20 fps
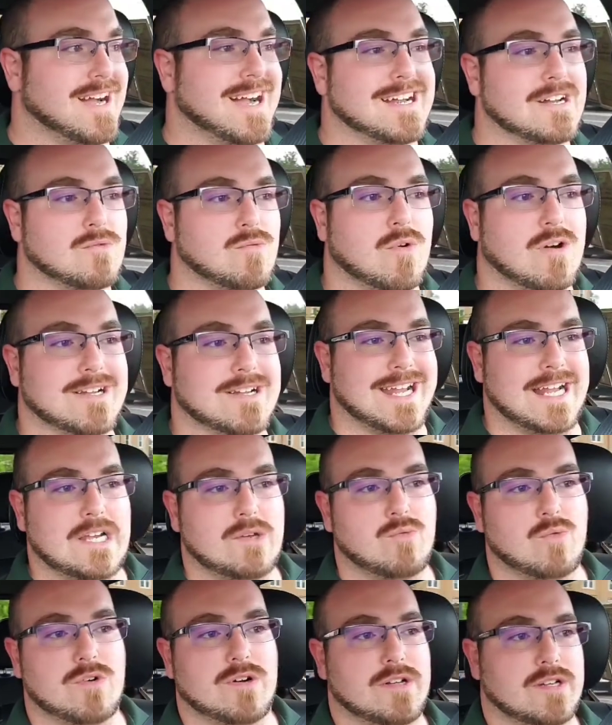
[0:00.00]
I don't
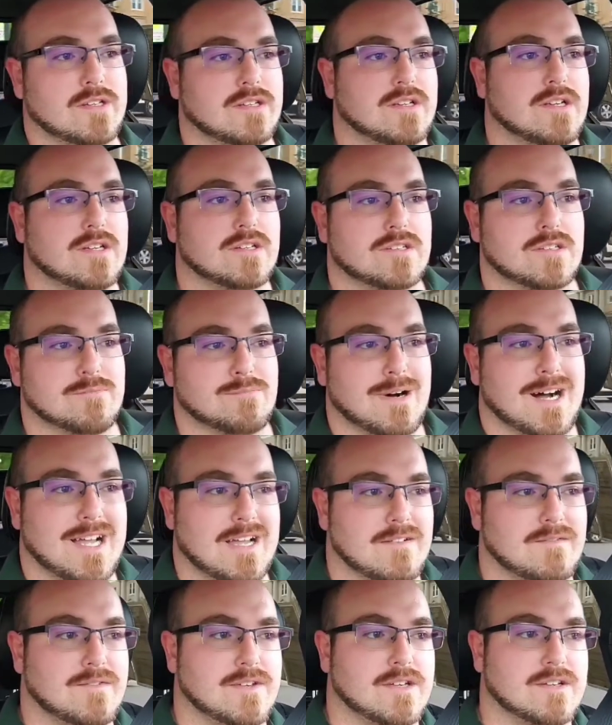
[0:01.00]
anyone to buy
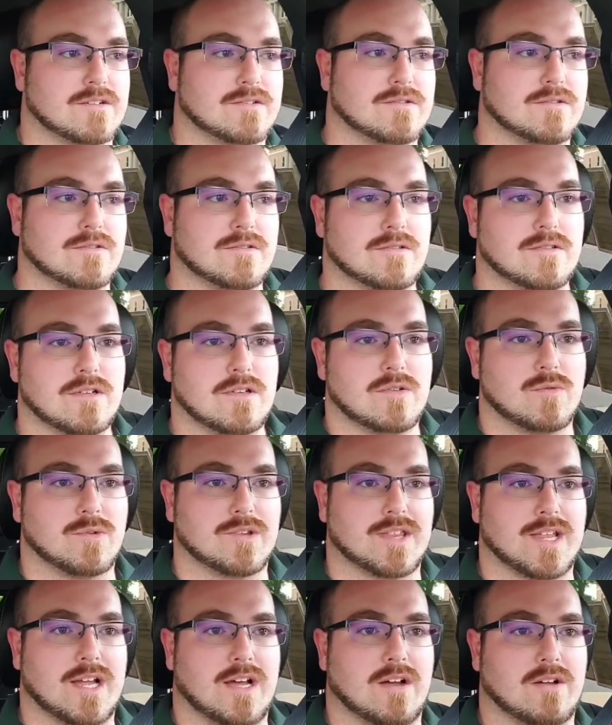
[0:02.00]
a vehicle
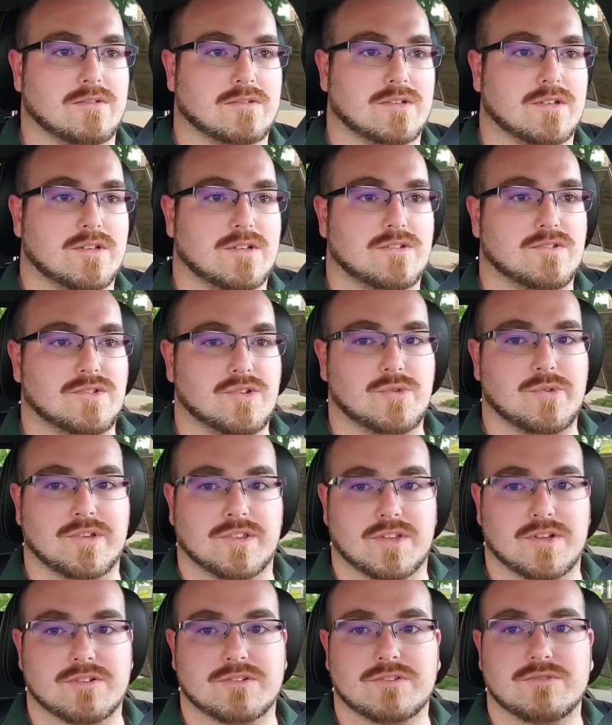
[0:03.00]
without doing
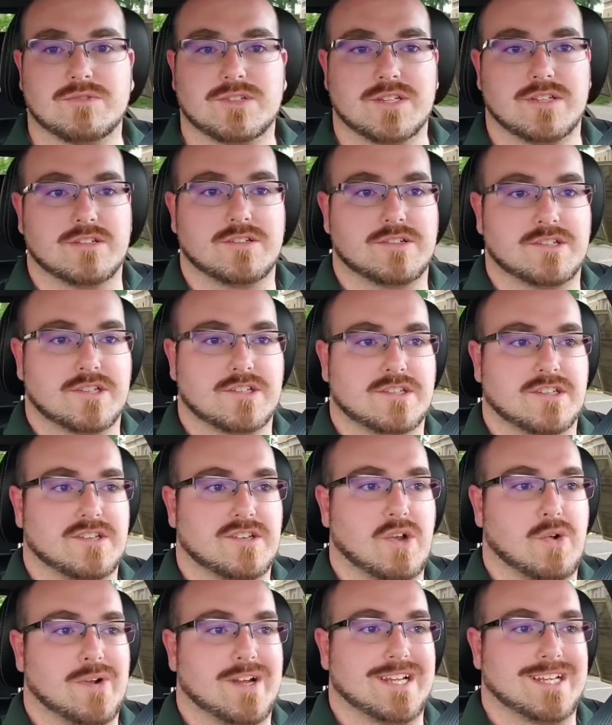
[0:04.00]
their due diligence and
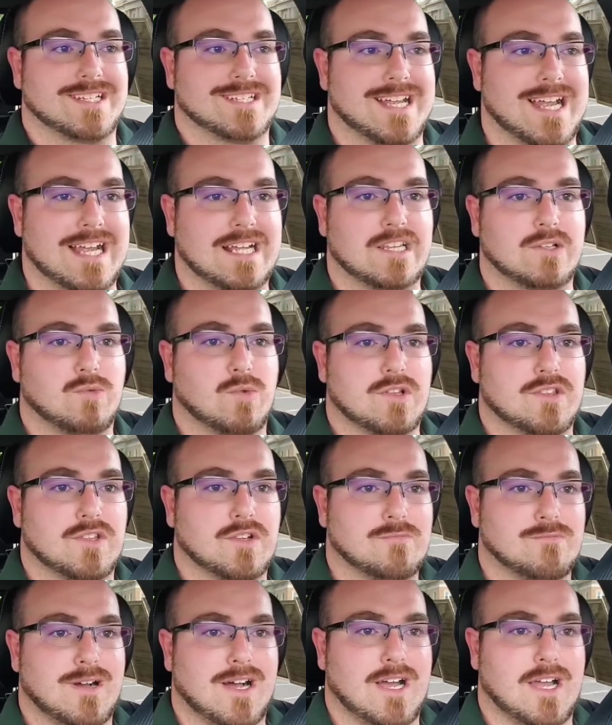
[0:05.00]
knowing exactly what
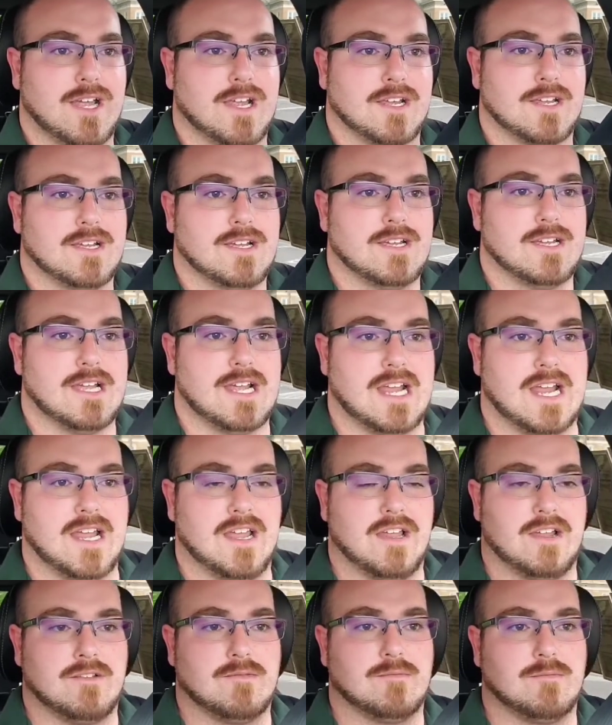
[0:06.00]
they're buying
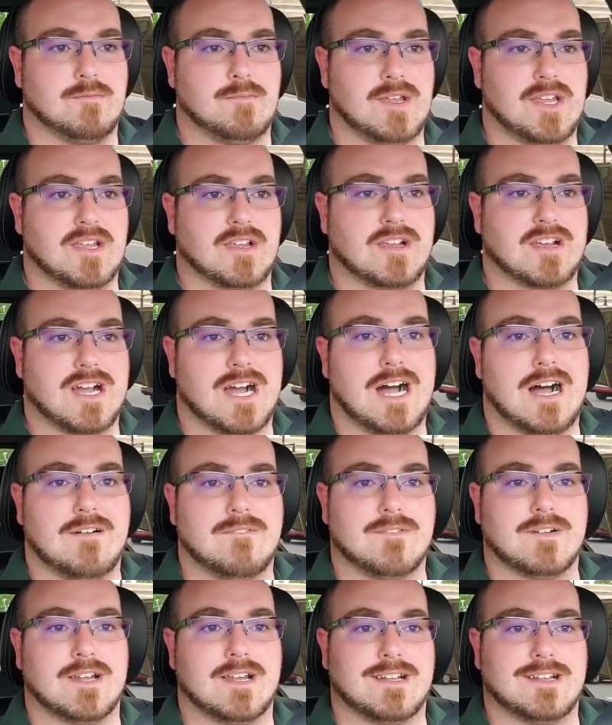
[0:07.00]
and being
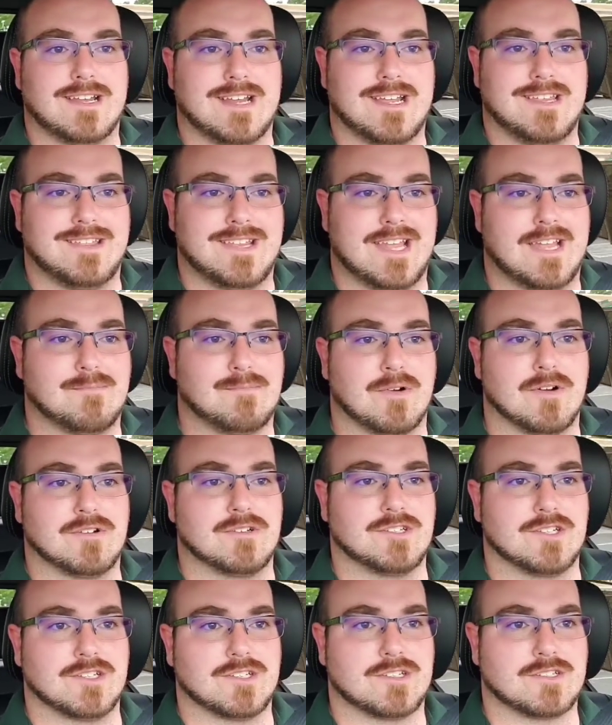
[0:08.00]
confident in that purchase.